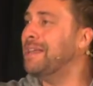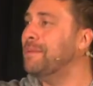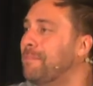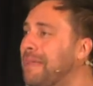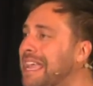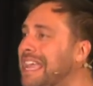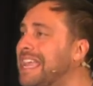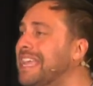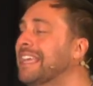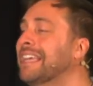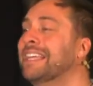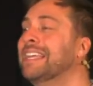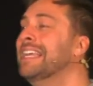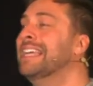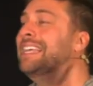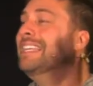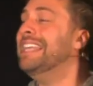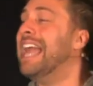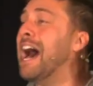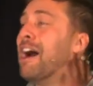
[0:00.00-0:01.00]
me.
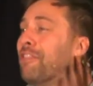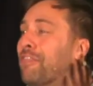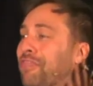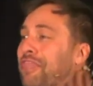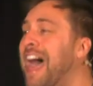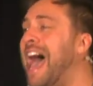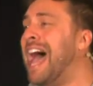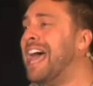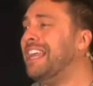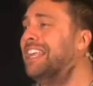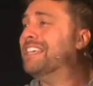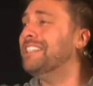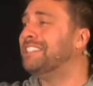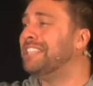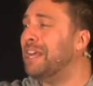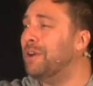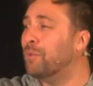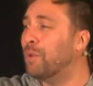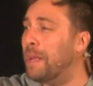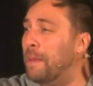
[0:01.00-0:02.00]
Now that is
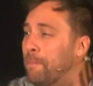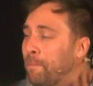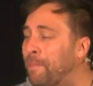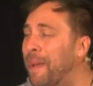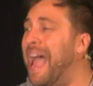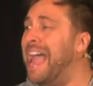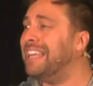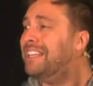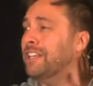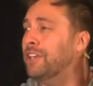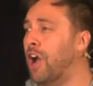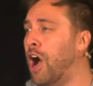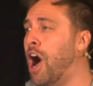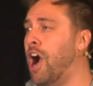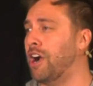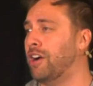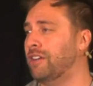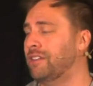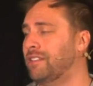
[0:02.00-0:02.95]
a repentant heart.